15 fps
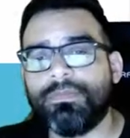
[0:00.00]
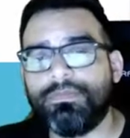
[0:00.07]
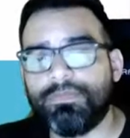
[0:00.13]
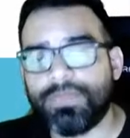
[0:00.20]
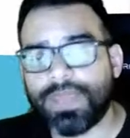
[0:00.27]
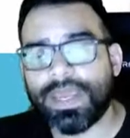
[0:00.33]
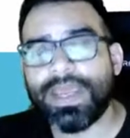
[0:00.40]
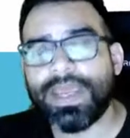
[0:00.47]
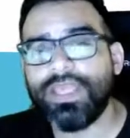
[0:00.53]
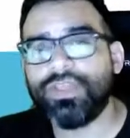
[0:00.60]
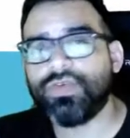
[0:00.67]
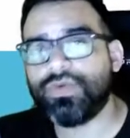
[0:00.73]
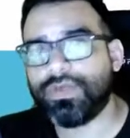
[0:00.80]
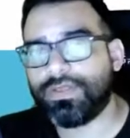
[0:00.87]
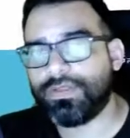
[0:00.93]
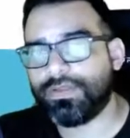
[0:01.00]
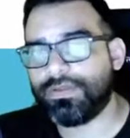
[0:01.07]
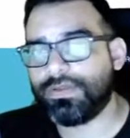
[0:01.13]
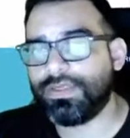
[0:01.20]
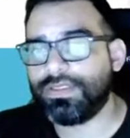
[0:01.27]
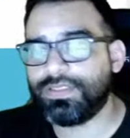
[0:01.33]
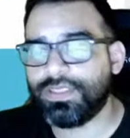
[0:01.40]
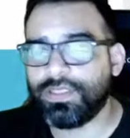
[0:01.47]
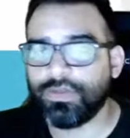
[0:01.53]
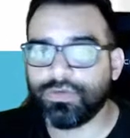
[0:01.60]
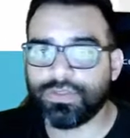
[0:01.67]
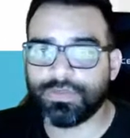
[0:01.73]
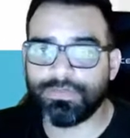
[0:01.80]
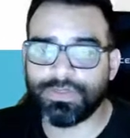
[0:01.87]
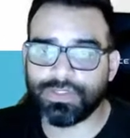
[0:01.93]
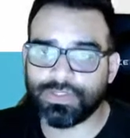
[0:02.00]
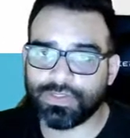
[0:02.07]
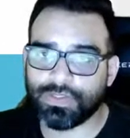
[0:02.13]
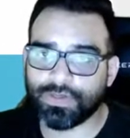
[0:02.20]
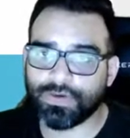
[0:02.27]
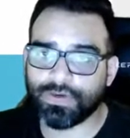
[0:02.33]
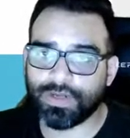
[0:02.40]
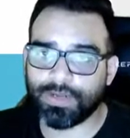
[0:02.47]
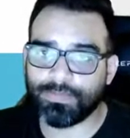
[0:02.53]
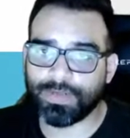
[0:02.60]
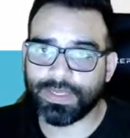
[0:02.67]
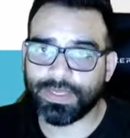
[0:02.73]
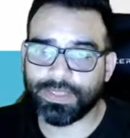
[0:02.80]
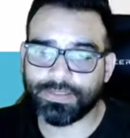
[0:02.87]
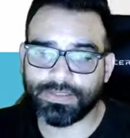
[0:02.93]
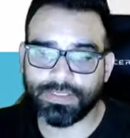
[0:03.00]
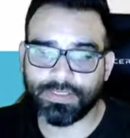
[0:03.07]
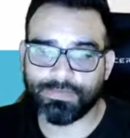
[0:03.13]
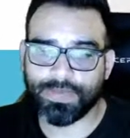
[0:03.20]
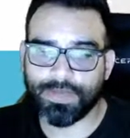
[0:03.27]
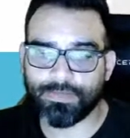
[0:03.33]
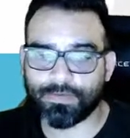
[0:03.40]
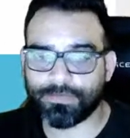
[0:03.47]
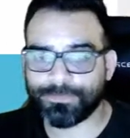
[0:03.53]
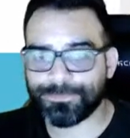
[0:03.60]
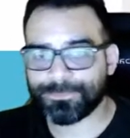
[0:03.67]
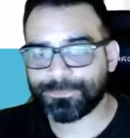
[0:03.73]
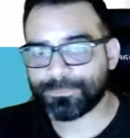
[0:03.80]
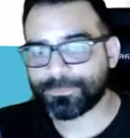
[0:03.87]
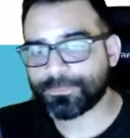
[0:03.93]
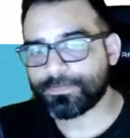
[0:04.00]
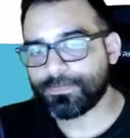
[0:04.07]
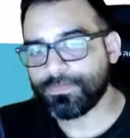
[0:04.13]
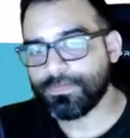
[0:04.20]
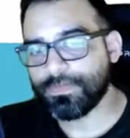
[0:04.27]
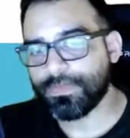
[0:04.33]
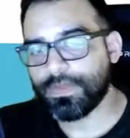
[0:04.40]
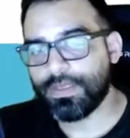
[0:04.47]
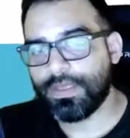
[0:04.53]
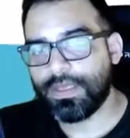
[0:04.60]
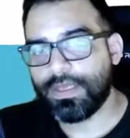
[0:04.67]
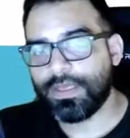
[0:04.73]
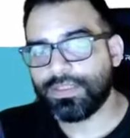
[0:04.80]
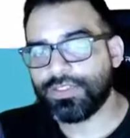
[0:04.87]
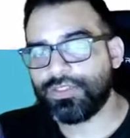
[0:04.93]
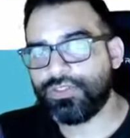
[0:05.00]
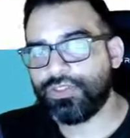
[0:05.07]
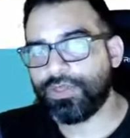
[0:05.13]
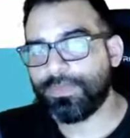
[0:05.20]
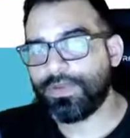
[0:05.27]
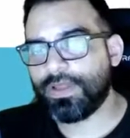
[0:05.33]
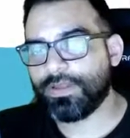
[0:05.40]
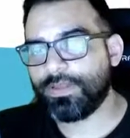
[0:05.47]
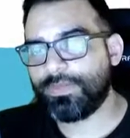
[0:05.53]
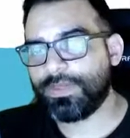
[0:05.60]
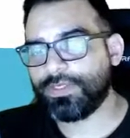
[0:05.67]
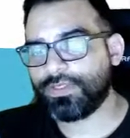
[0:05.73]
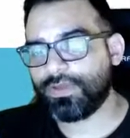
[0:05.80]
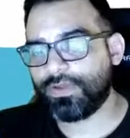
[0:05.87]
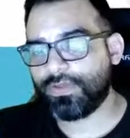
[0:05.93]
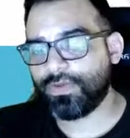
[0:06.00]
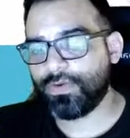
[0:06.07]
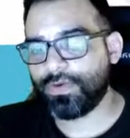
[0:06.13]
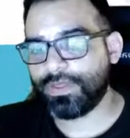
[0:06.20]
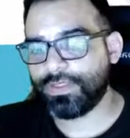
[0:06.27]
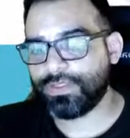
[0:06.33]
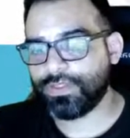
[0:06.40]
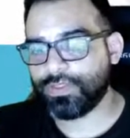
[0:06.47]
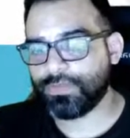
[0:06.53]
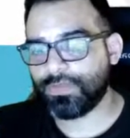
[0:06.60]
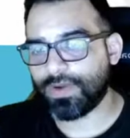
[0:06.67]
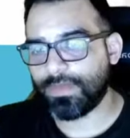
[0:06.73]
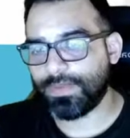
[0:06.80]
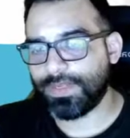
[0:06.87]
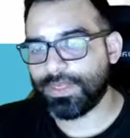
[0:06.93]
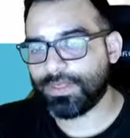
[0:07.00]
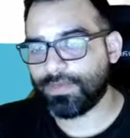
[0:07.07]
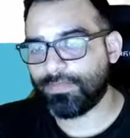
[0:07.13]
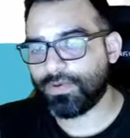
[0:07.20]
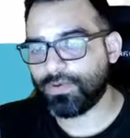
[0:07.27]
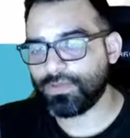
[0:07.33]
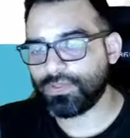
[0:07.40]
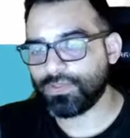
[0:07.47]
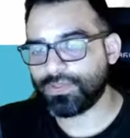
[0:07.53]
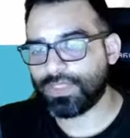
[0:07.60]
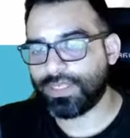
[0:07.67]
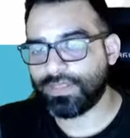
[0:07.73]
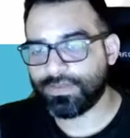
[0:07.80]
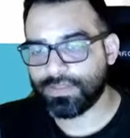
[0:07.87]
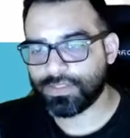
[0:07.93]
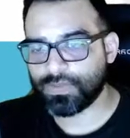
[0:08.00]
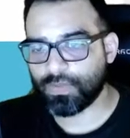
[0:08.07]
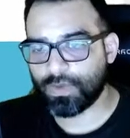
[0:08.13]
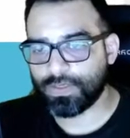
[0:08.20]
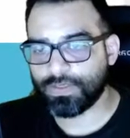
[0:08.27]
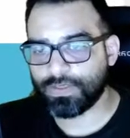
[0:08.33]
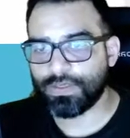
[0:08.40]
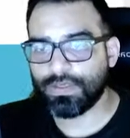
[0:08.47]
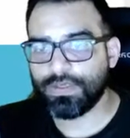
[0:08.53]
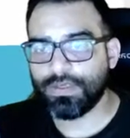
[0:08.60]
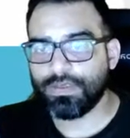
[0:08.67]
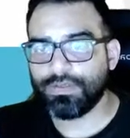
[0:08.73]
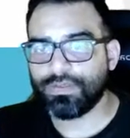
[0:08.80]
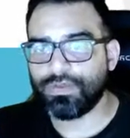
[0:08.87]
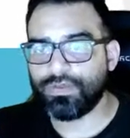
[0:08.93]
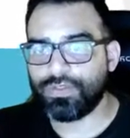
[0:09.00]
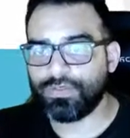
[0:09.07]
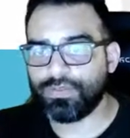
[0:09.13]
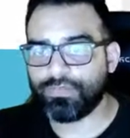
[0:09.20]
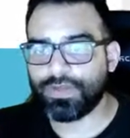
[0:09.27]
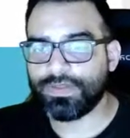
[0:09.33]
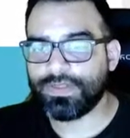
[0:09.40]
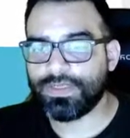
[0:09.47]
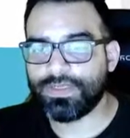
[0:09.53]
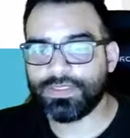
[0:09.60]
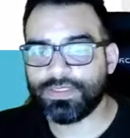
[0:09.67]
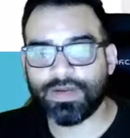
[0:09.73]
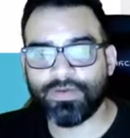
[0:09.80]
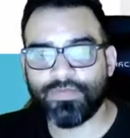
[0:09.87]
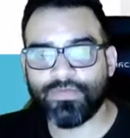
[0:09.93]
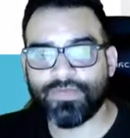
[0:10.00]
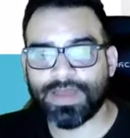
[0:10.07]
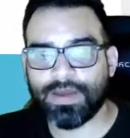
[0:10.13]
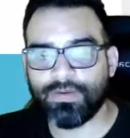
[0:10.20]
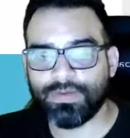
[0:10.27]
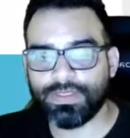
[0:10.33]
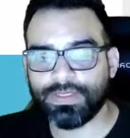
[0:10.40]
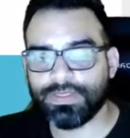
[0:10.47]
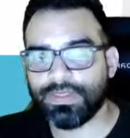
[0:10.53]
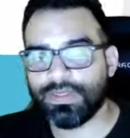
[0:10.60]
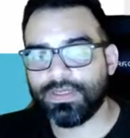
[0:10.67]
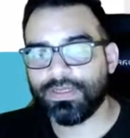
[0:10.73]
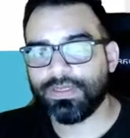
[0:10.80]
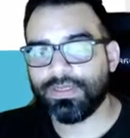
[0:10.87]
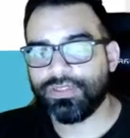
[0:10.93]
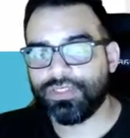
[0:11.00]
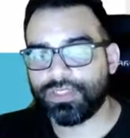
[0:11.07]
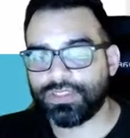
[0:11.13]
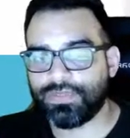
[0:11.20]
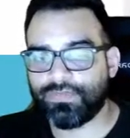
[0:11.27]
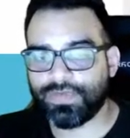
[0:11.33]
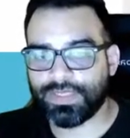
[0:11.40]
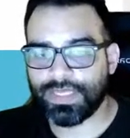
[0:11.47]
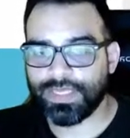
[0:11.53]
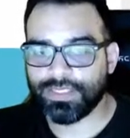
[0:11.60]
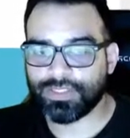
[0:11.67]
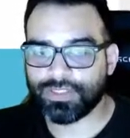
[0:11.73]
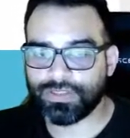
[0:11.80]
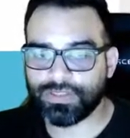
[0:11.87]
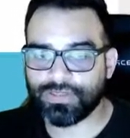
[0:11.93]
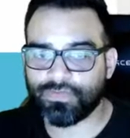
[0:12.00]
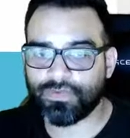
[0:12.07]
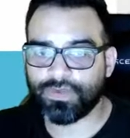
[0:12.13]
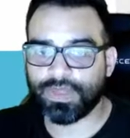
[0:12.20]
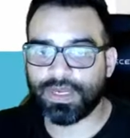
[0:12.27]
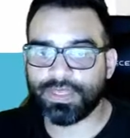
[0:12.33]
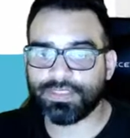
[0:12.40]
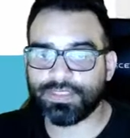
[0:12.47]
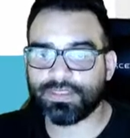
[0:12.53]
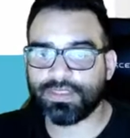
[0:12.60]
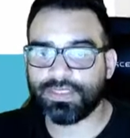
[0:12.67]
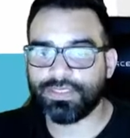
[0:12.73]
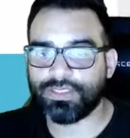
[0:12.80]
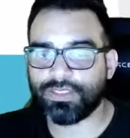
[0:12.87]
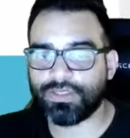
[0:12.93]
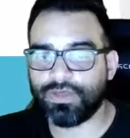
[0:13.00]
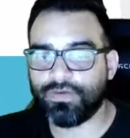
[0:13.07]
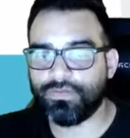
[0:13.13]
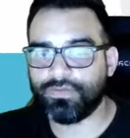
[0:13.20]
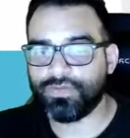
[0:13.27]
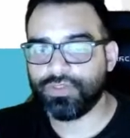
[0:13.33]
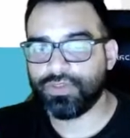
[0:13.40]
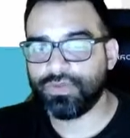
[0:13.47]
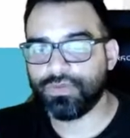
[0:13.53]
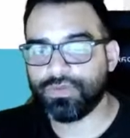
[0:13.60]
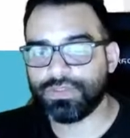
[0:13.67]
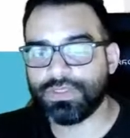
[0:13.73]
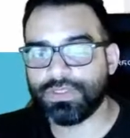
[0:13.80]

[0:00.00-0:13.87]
the hatred continued to be stirred up against these people. It says German occupation authorities used propaganda posters like this one to spread these unfounded justifications for the isolation of Jews